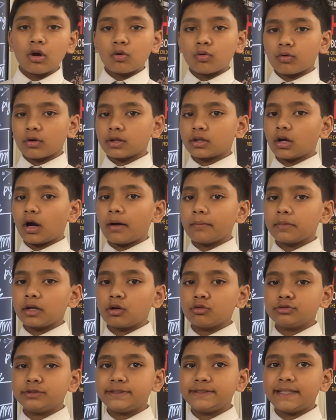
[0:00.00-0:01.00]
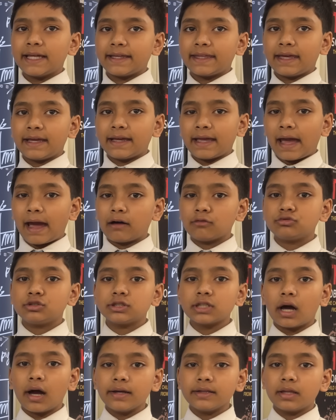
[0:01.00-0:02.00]
or a domino sticking
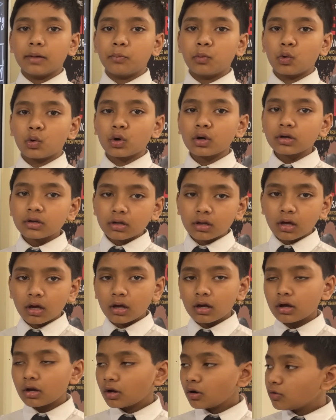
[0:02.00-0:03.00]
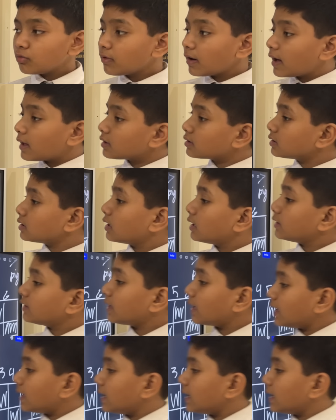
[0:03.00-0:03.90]
outside the board? Well, the